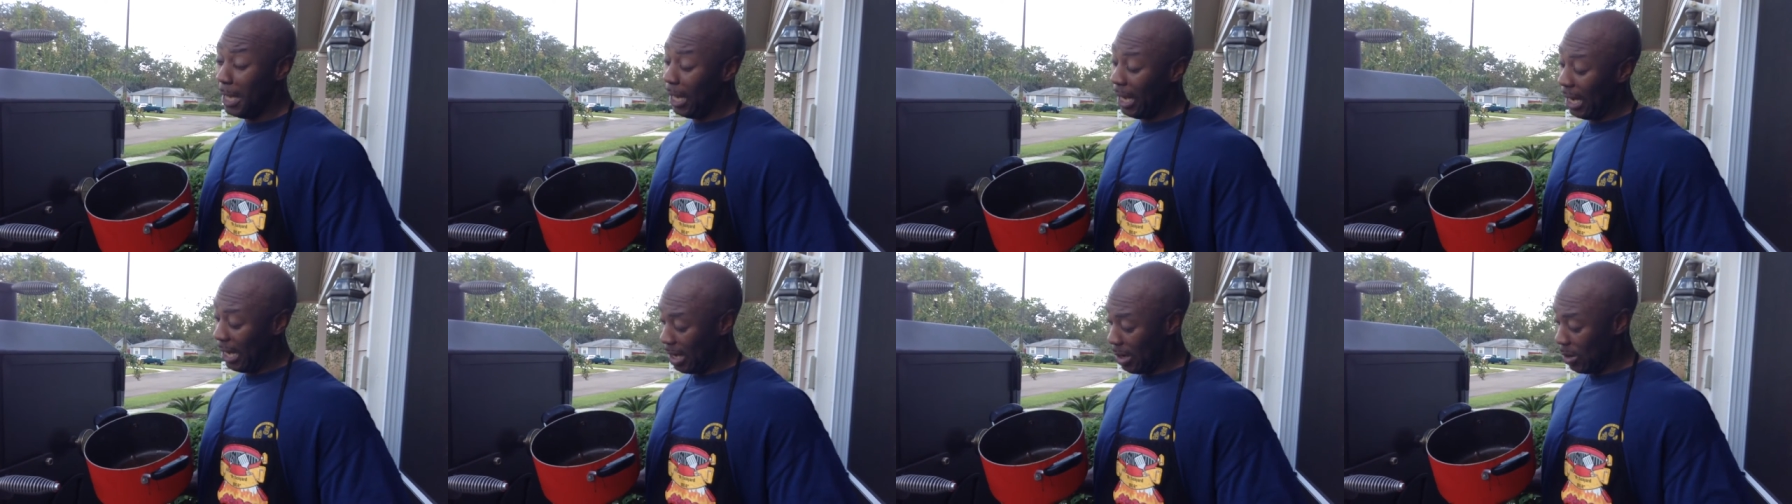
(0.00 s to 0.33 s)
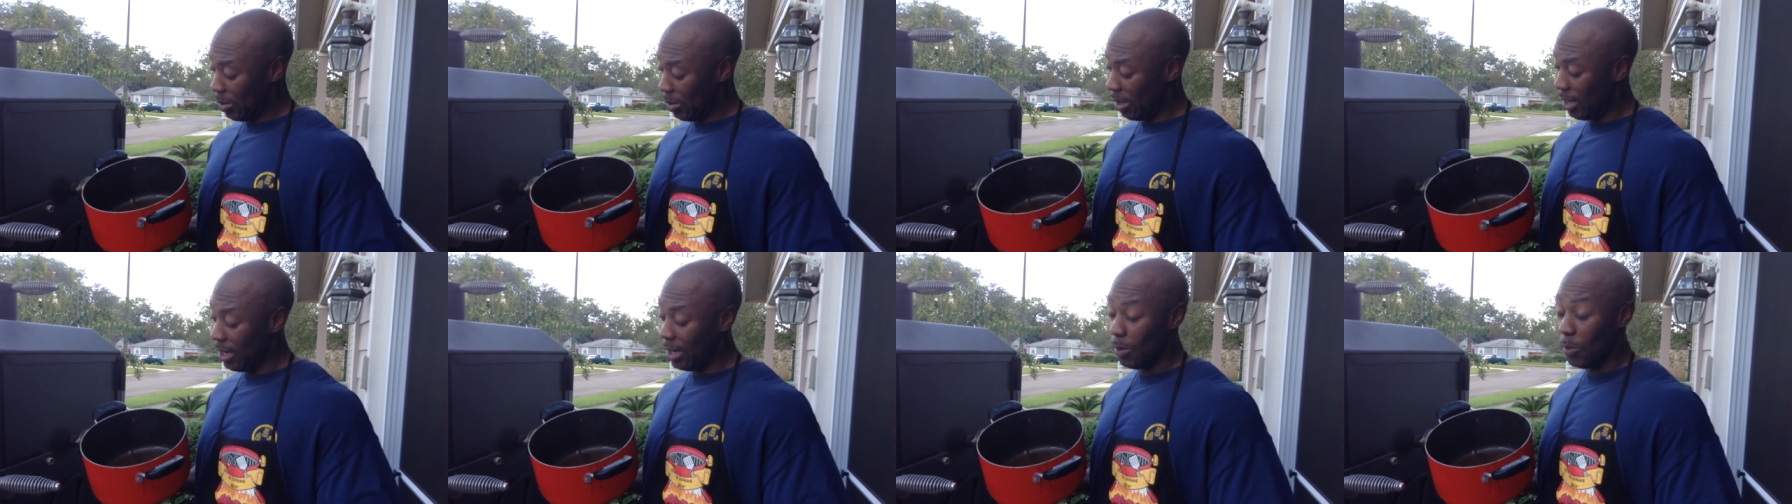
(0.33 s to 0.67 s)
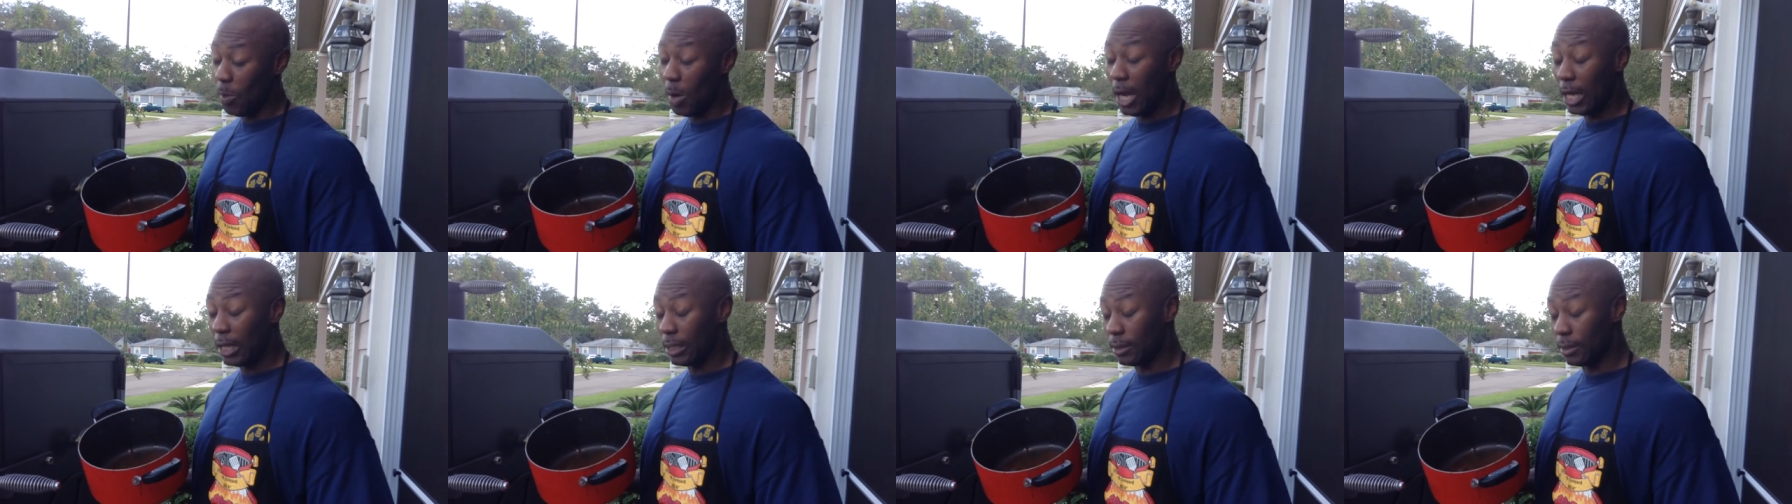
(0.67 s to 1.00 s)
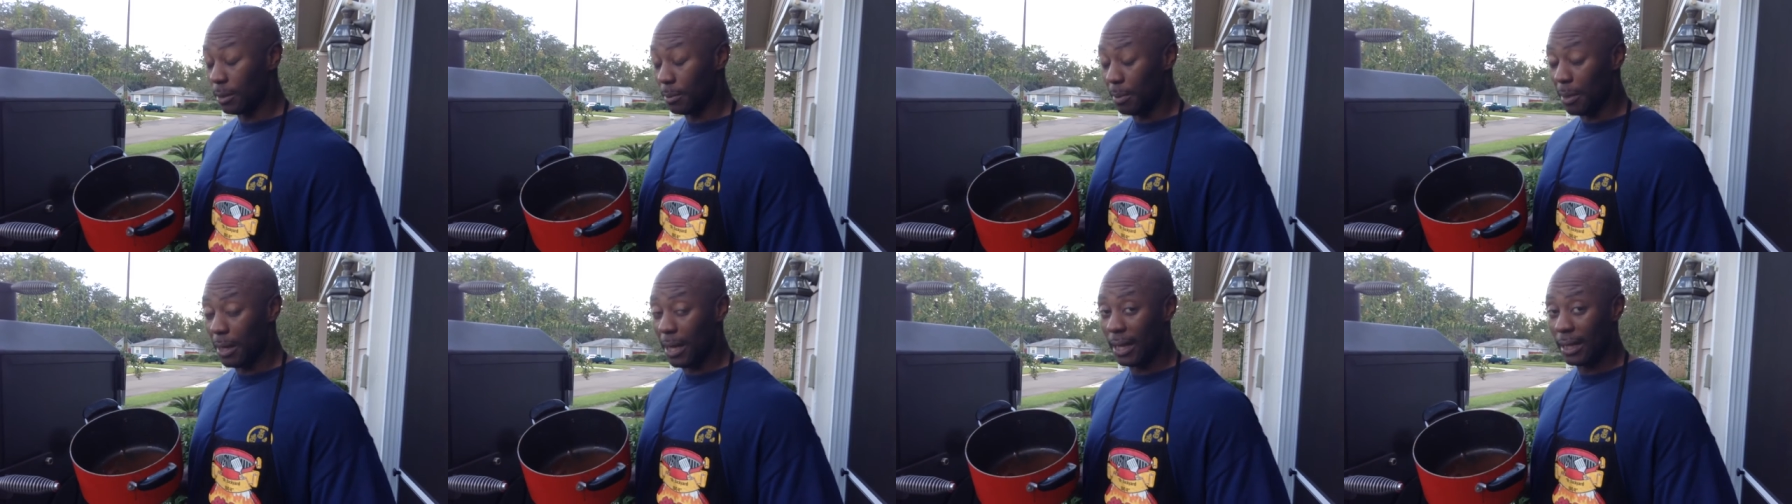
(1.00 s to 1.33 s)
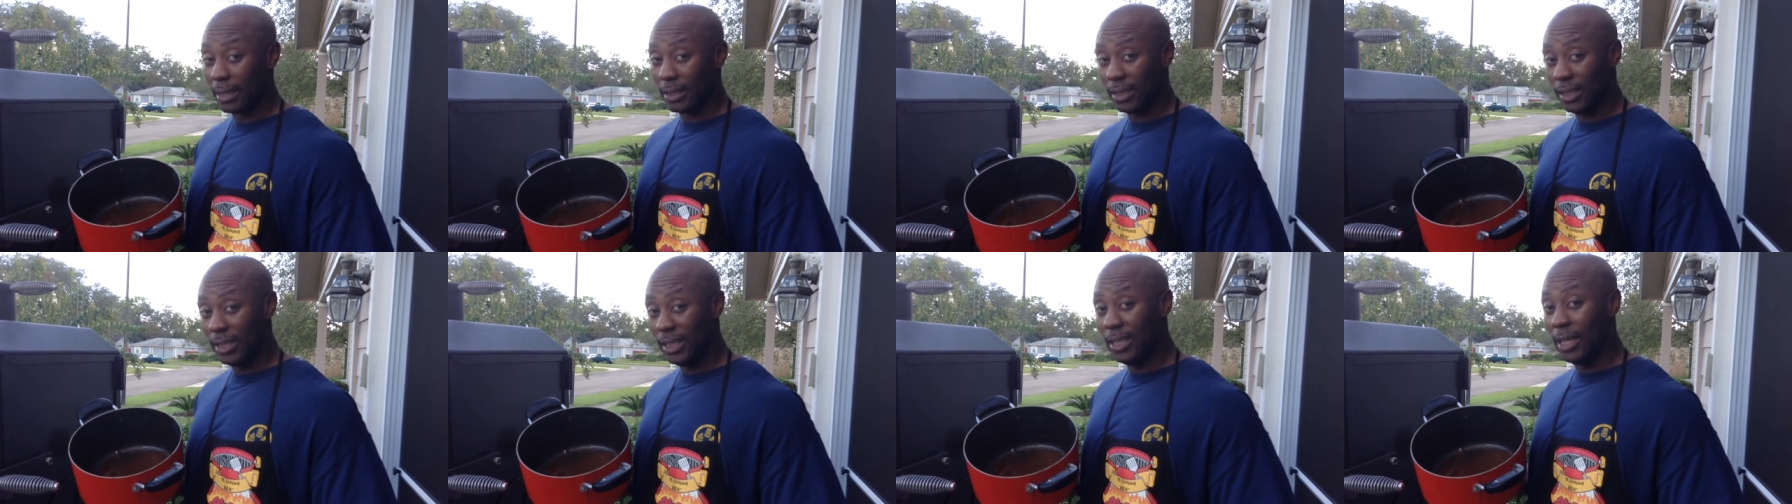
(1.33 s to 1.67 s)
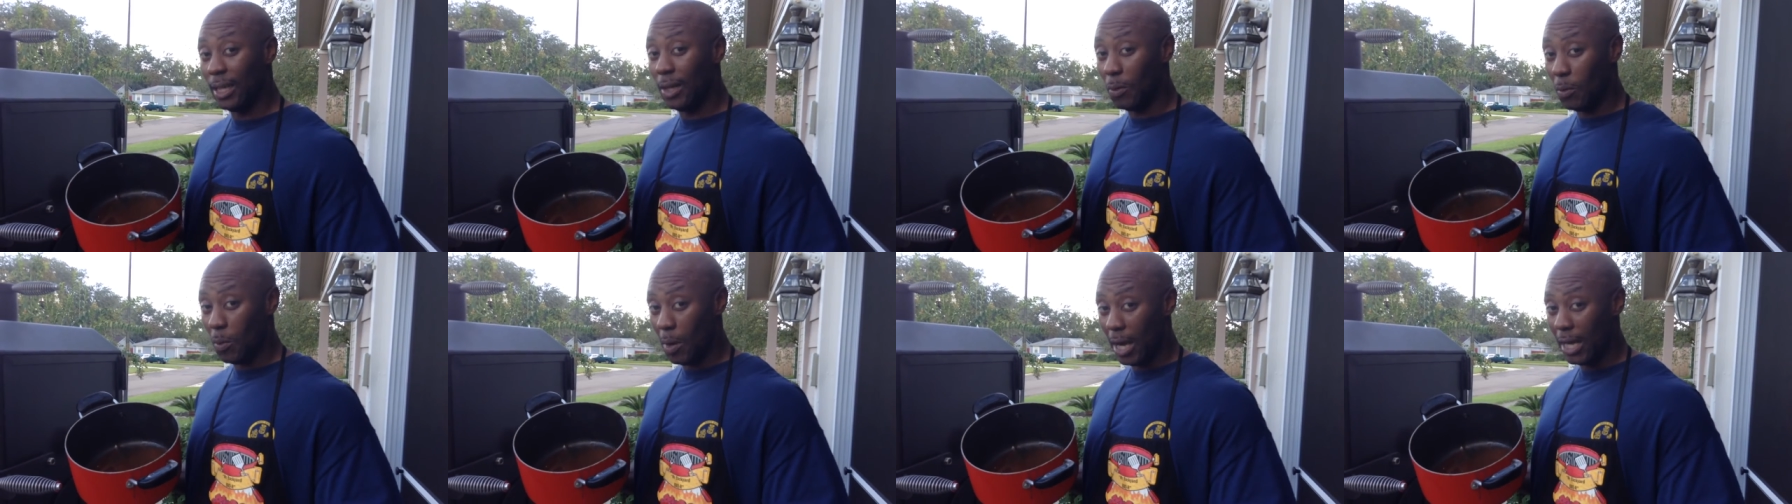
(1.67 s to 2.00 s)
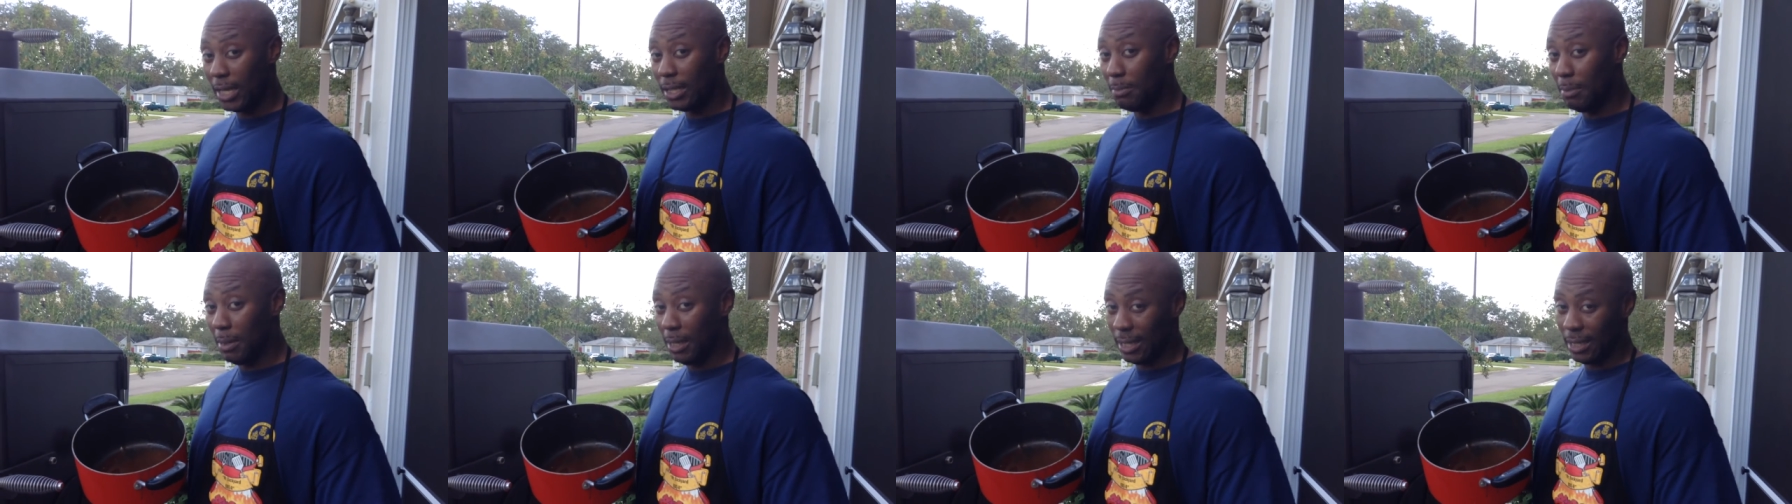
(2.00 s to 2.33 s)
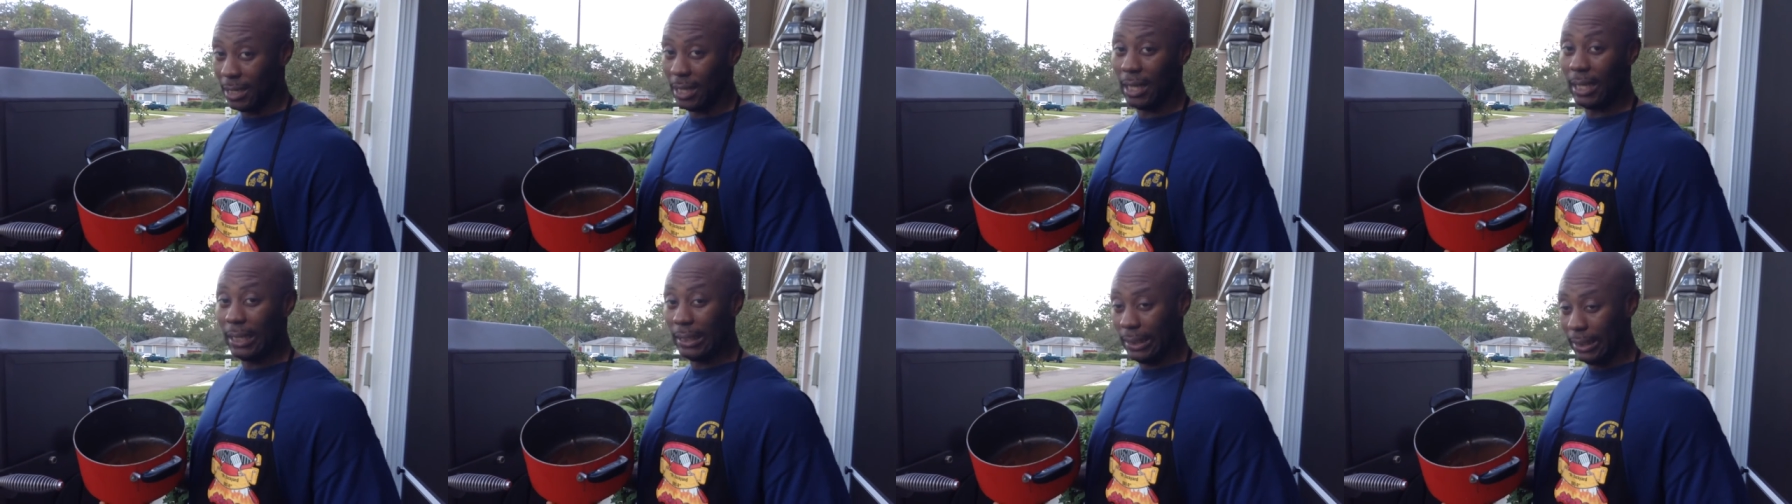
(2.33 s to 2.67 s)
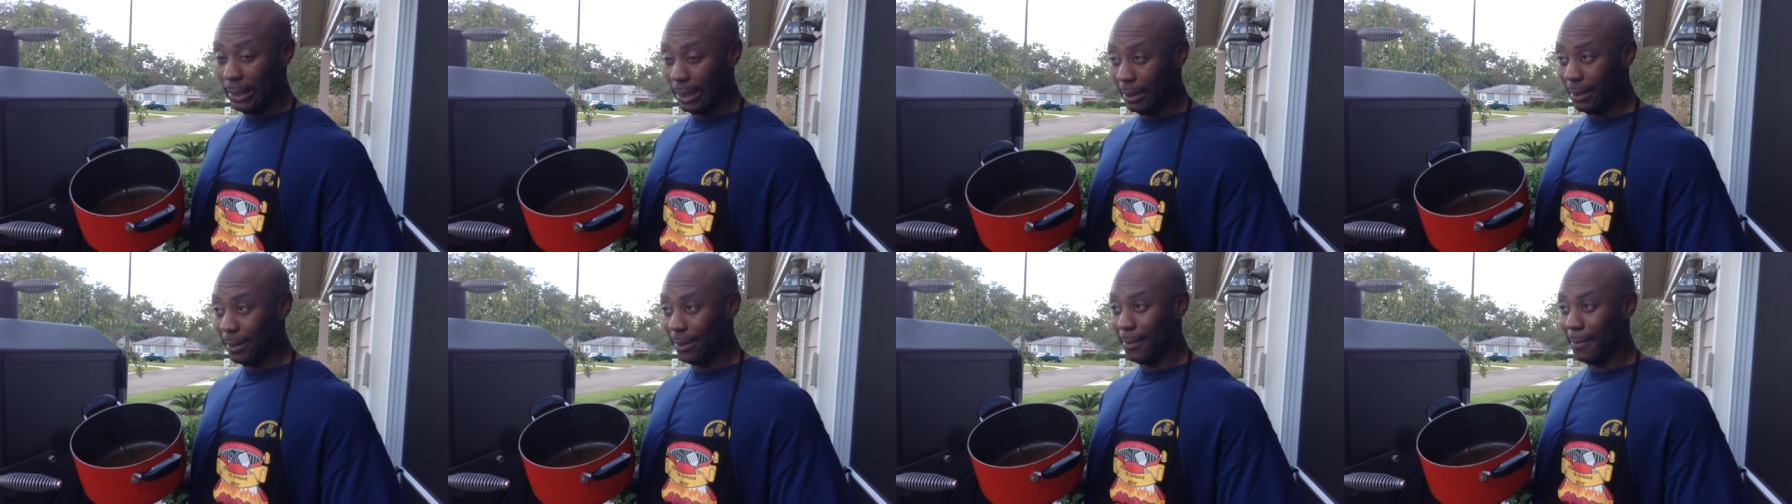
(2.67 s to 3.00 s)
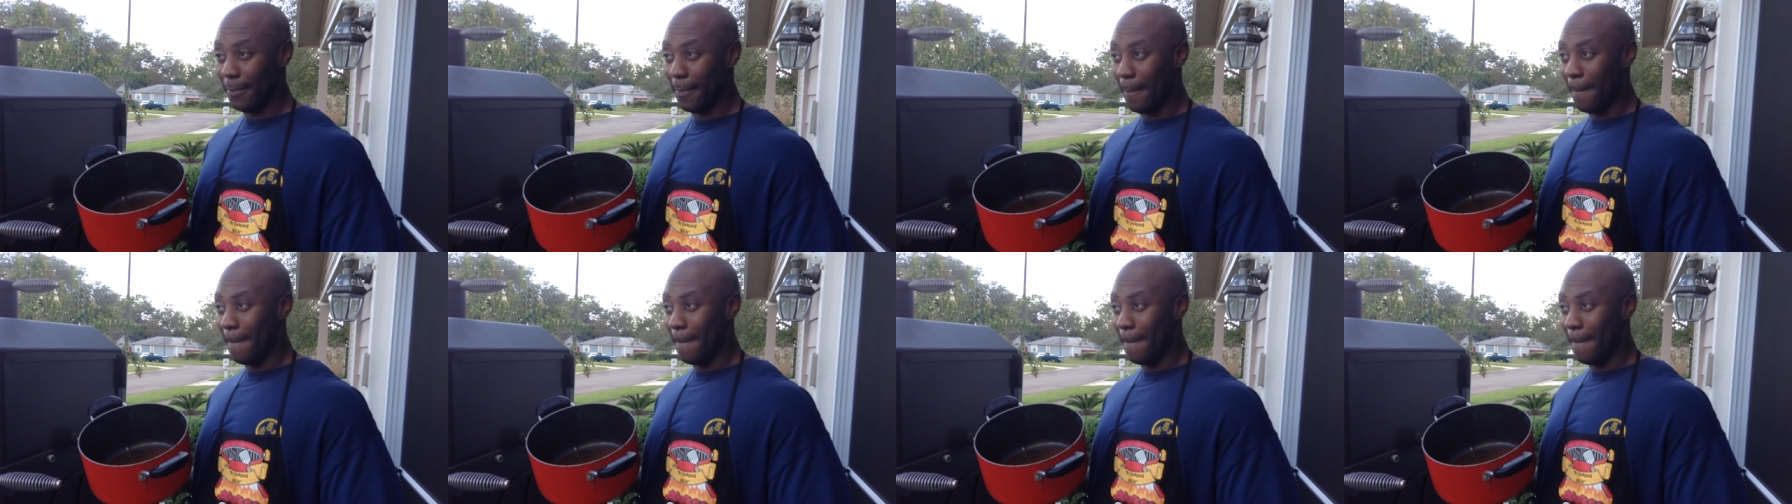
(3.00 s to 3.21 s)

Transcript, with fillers: and go ahead and wash her pot because she gonna watch me until it's done.